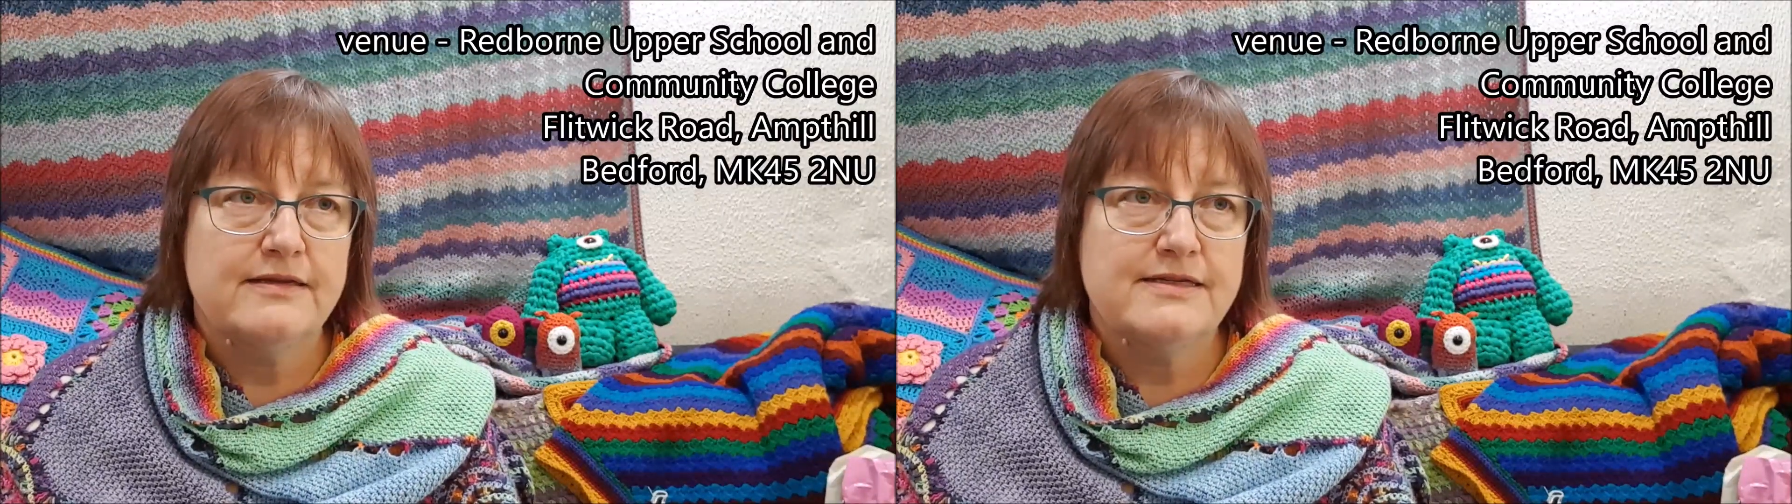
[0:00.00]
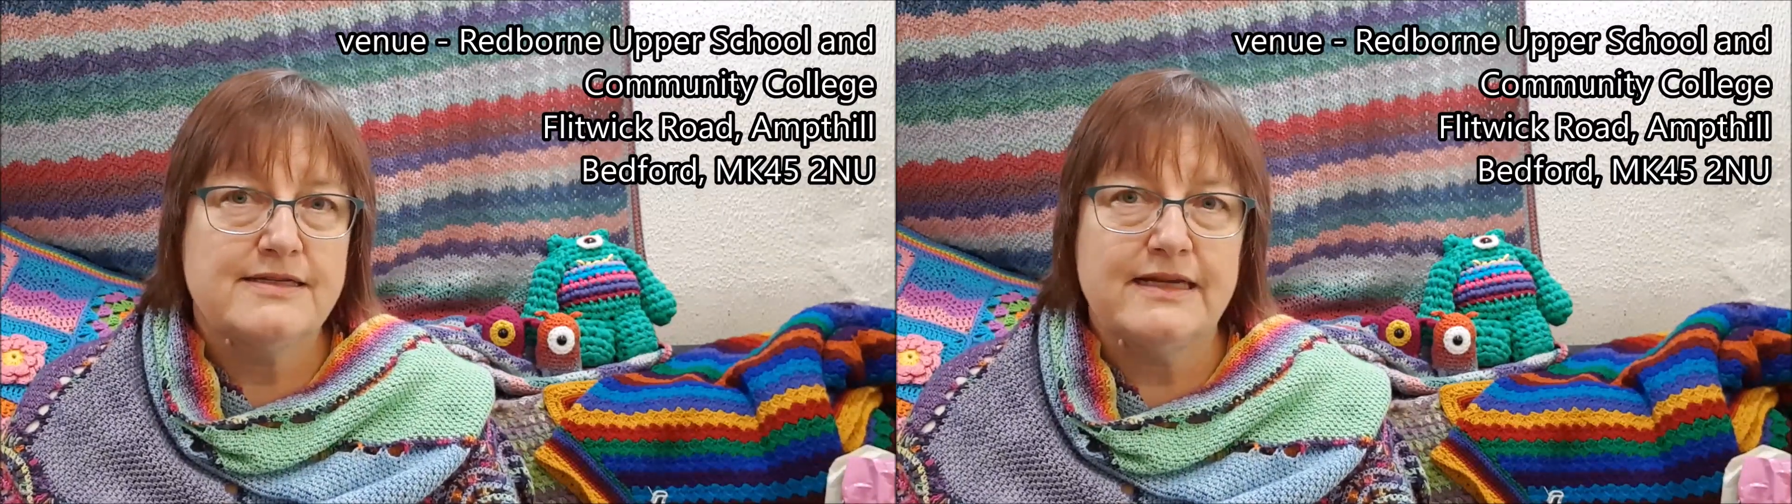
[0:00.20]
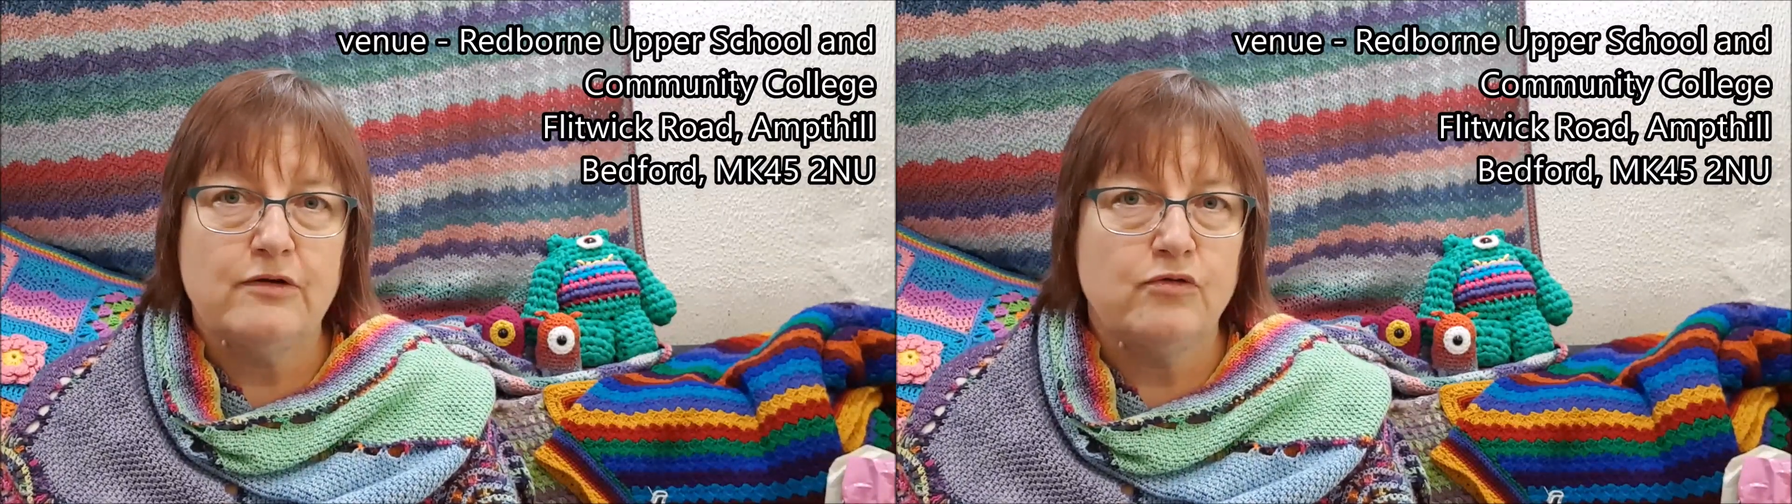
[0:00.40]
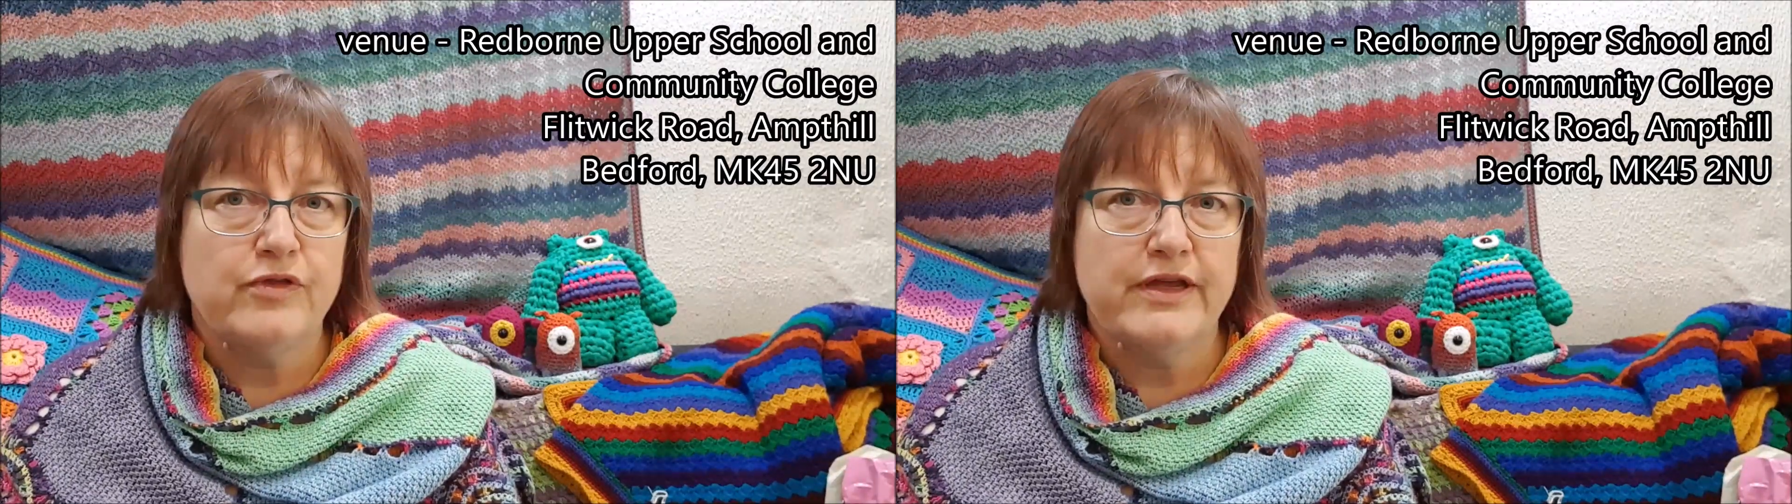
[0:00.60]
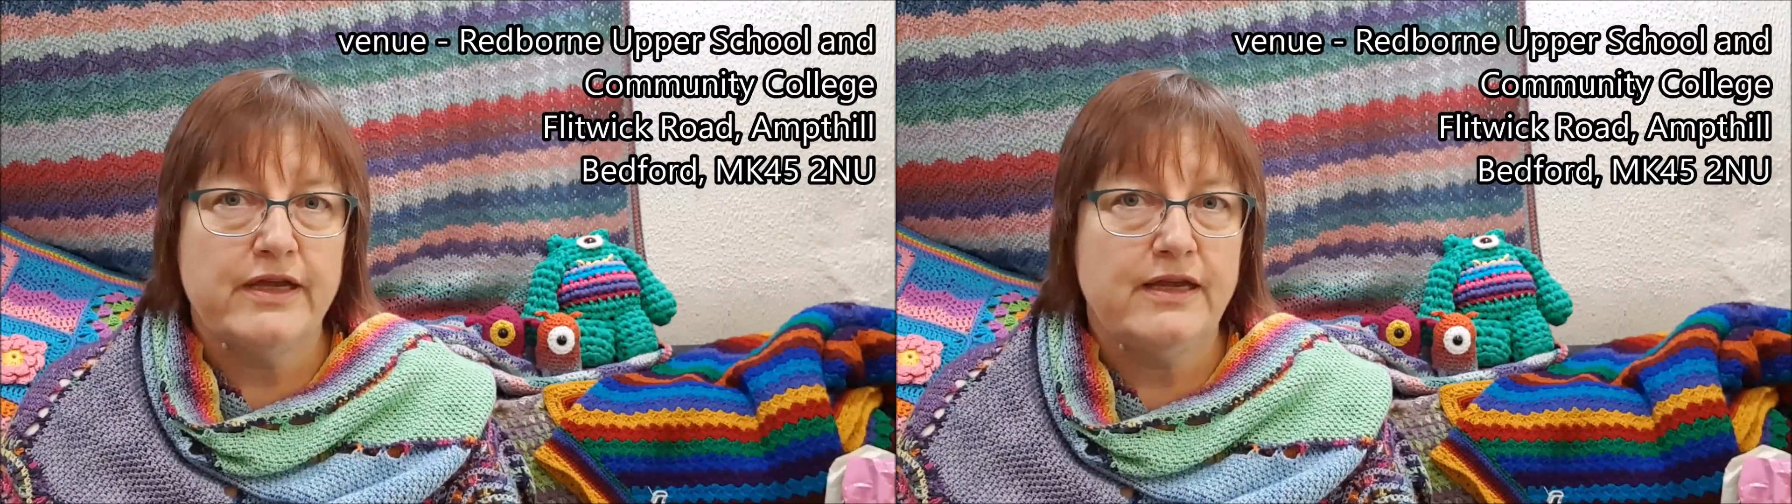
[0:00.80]
see all
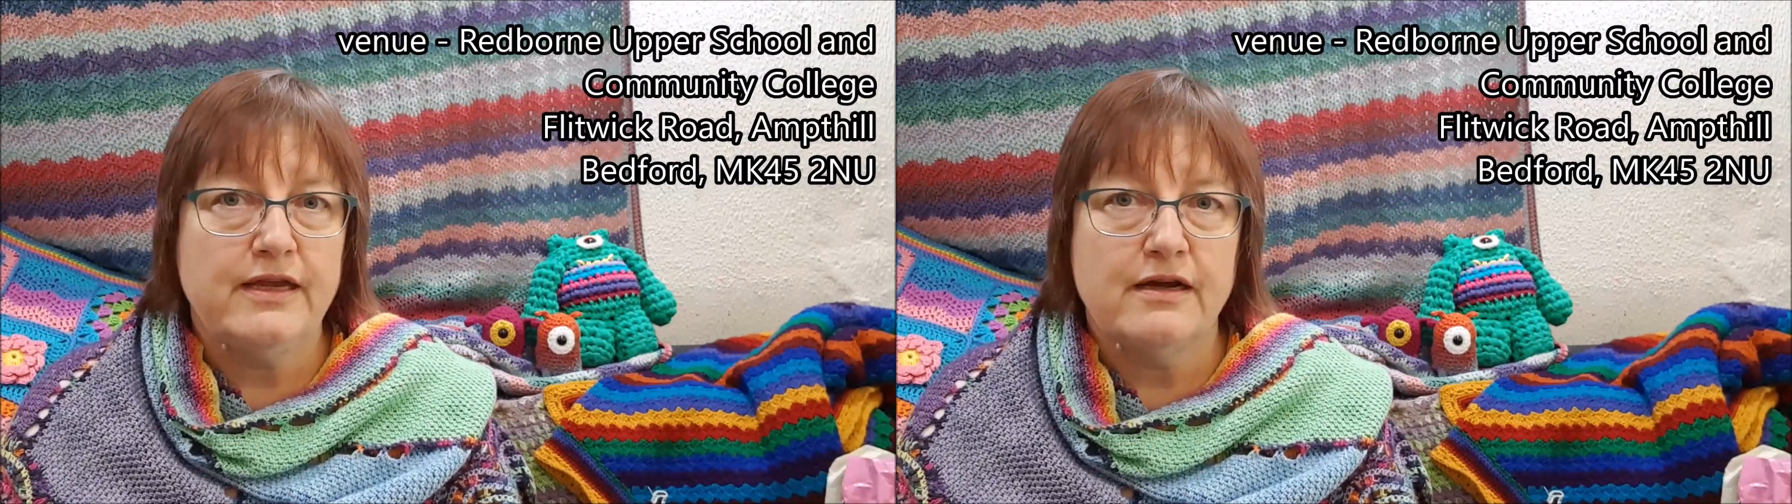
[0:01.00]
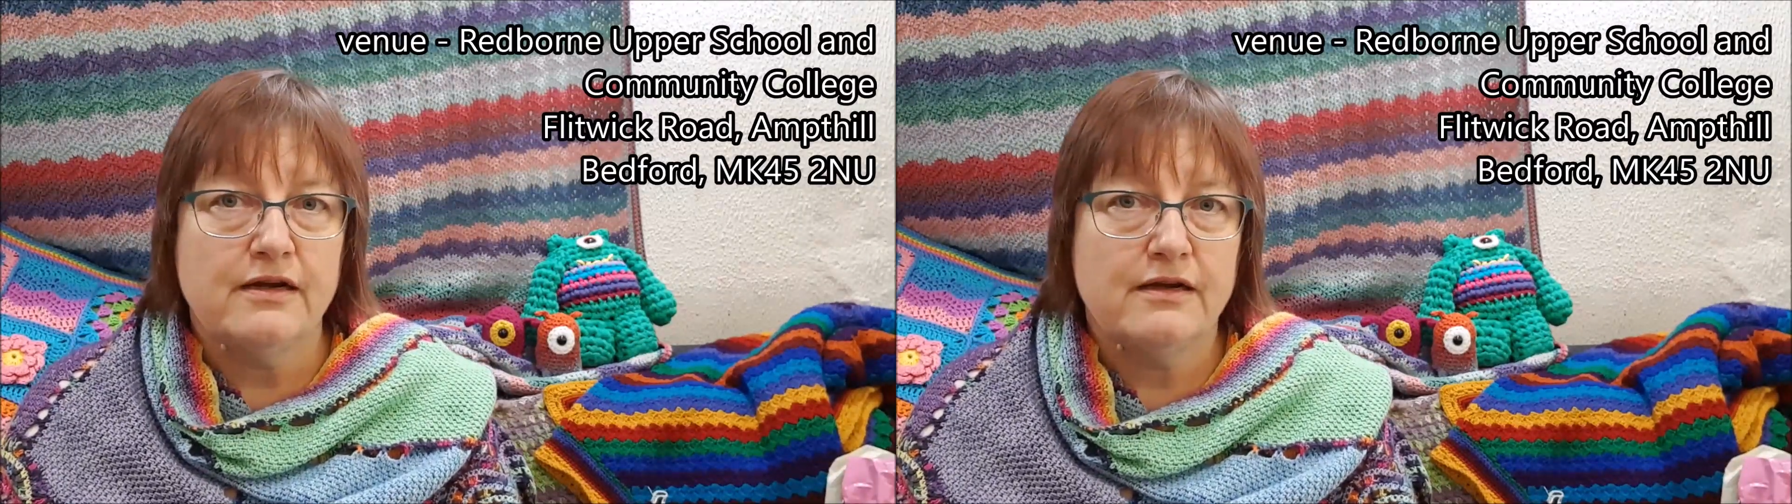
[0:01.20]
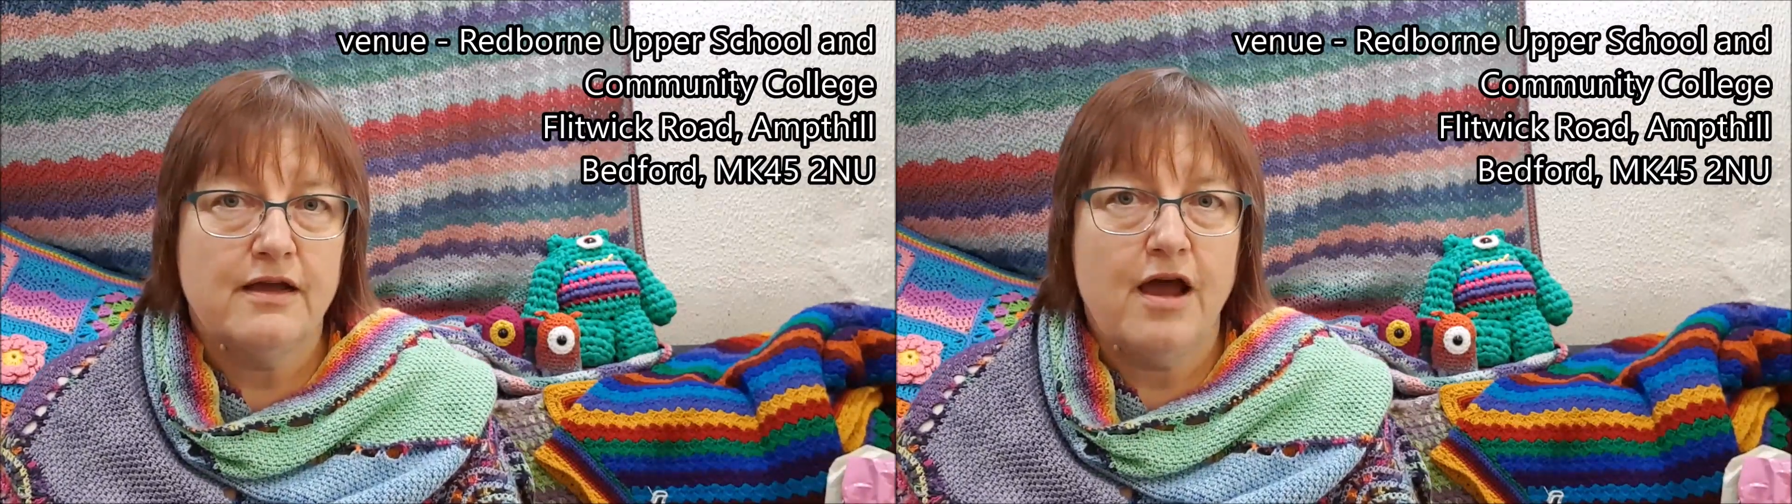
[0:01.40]
the young,